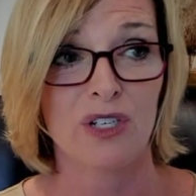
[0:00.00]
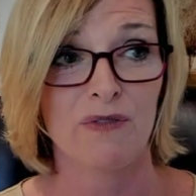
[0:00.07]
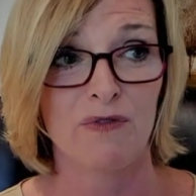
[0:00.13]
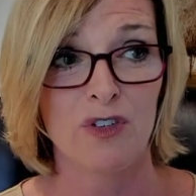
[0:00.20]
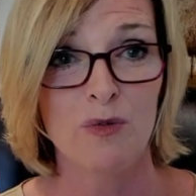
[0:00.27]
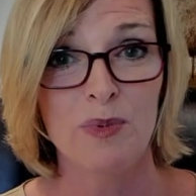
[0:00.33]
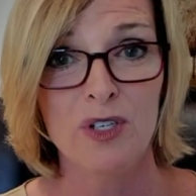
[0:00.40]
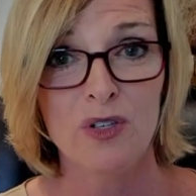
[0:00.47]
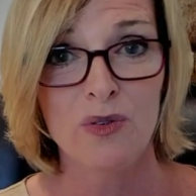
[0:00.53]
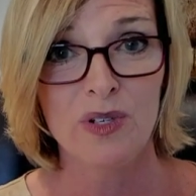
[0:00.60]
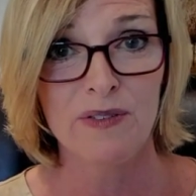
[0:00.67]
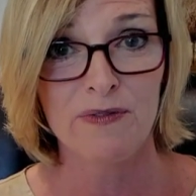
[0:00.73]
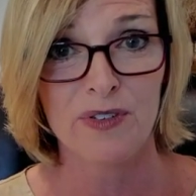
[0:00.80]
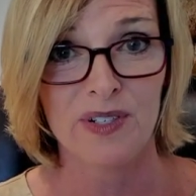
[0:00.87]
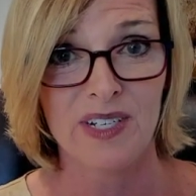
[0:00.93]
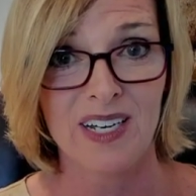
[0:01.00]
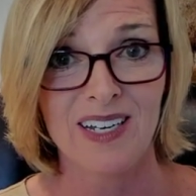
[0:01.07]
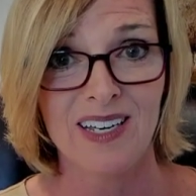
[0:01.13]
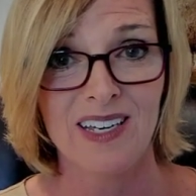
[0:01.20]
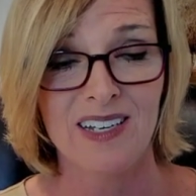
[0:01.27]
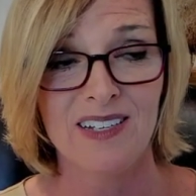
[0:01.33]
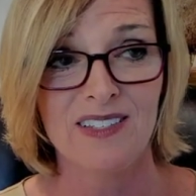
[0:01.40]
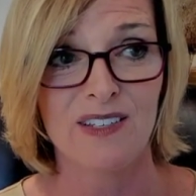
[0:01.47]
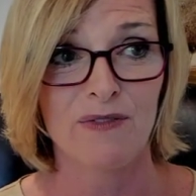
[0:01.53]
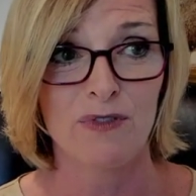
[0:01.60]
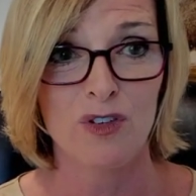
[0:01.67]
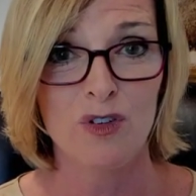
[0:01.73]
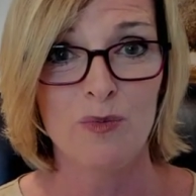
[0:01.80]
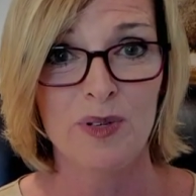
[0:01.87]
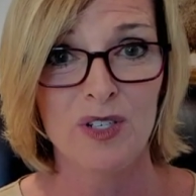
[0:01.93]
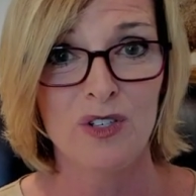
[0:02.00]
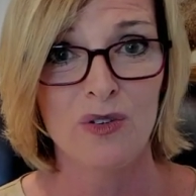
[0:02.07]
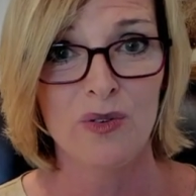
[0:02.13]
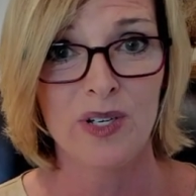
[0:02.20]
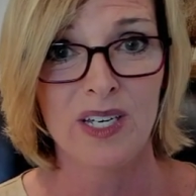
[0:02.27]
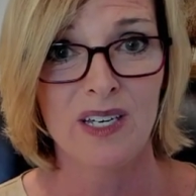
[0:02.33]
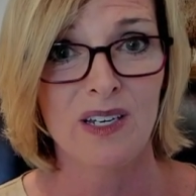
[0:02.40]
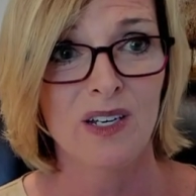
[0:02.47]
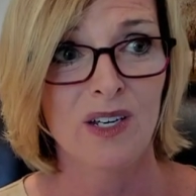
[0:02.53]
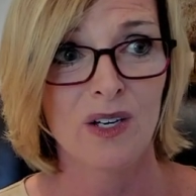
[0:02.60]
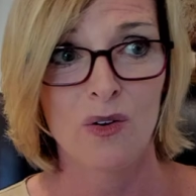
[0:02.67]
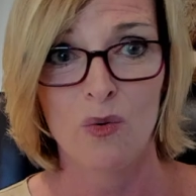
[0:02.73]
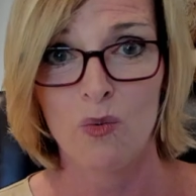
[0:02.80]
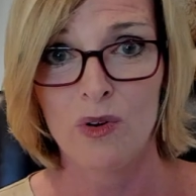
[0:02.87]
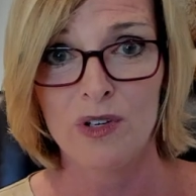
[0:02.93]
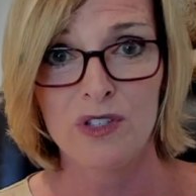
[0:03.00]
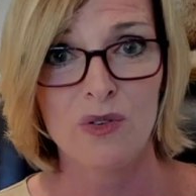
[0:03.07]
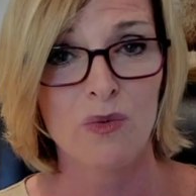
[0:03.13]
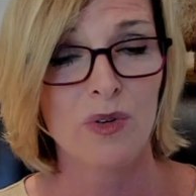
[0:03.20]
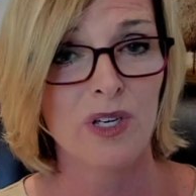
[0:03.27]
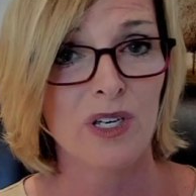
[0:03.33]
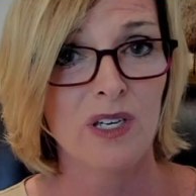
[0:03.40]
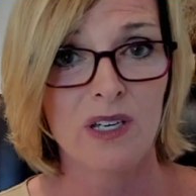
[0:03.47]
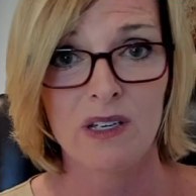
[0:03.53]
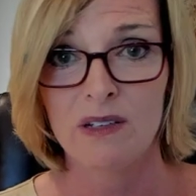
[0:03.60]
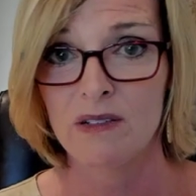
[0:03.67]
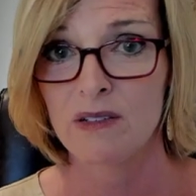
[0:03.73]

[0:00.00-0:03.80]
If you've been doing it for decades, if you've been doing it once a week,